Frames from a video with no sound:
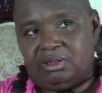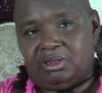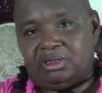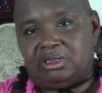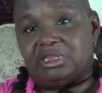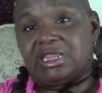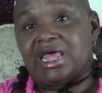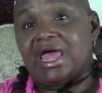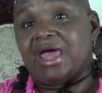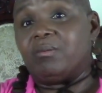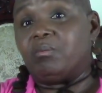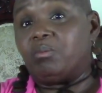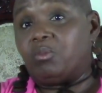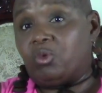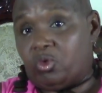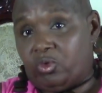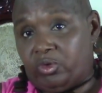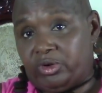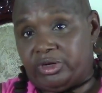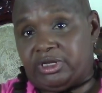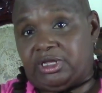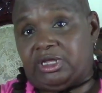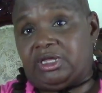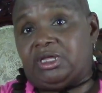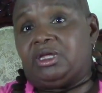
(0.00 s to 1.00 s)
that
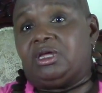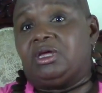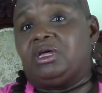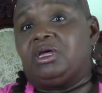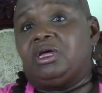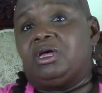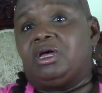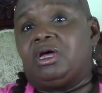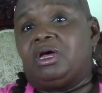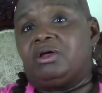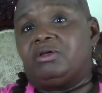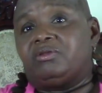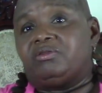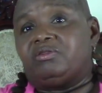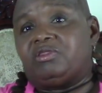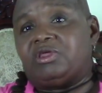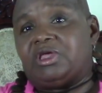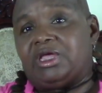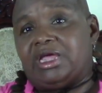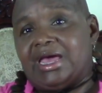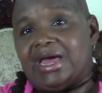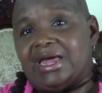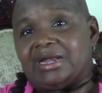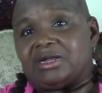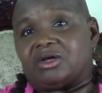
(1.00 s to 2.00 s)
morning, they
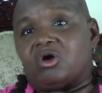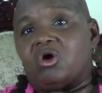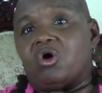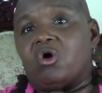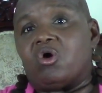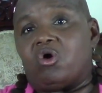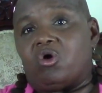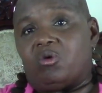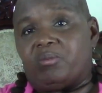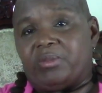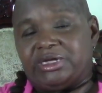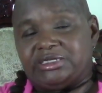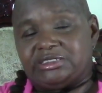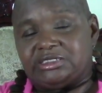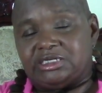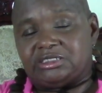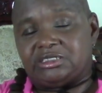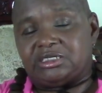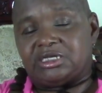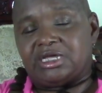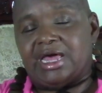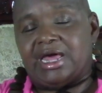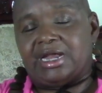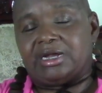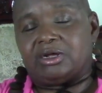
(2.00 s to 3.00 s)
got a call. My sister
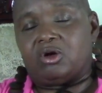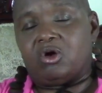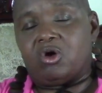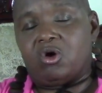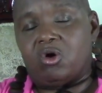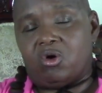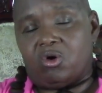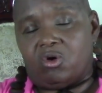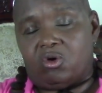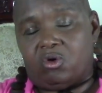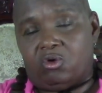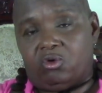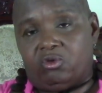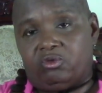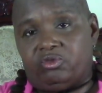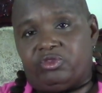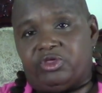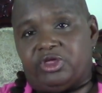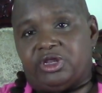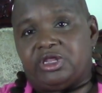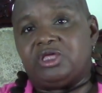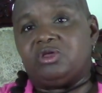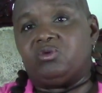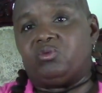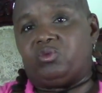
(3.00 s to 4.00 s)
got a call
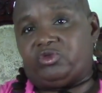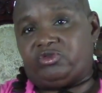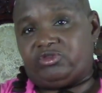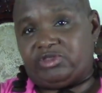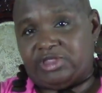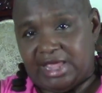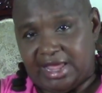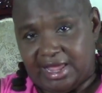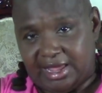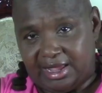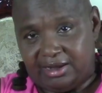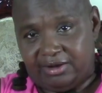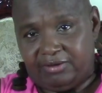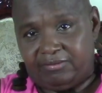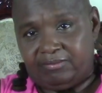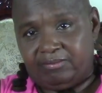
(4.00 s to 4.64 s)
that he was dead.